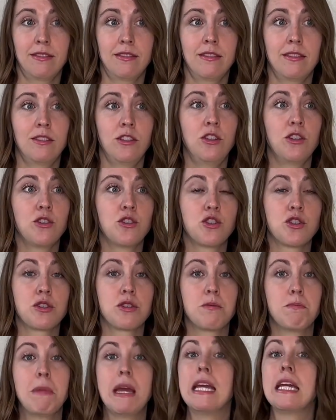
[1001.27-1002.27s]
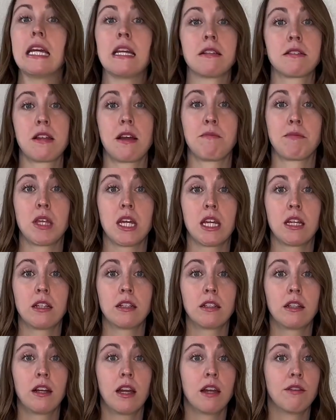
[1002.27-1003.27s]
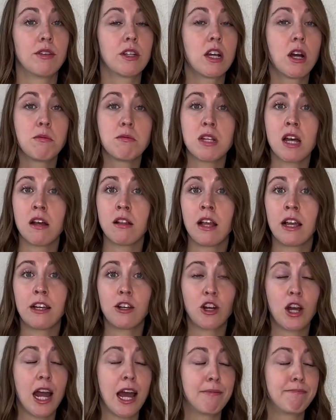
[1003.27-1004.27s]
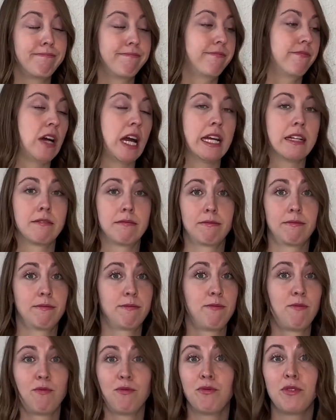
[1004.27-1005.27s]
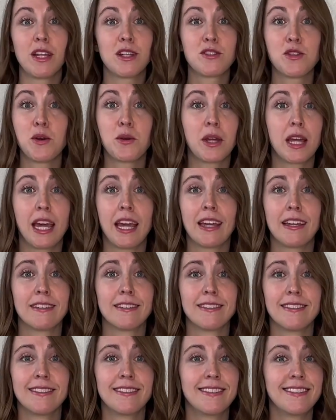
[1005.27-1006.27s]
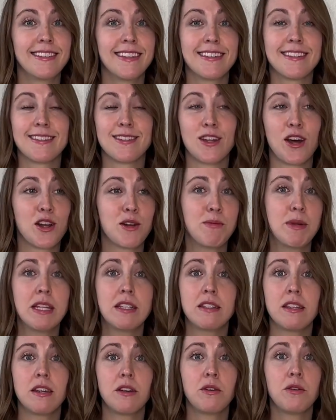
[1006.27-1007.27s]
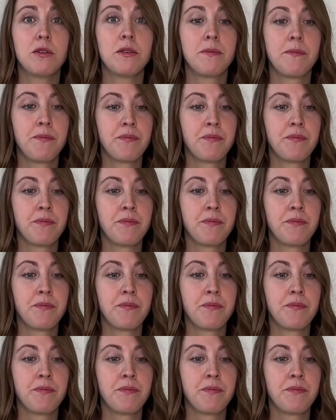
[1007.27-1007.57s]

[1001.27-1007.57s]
You're just making something. If it comes out like crap, fine. That's okay. It's not a big deal.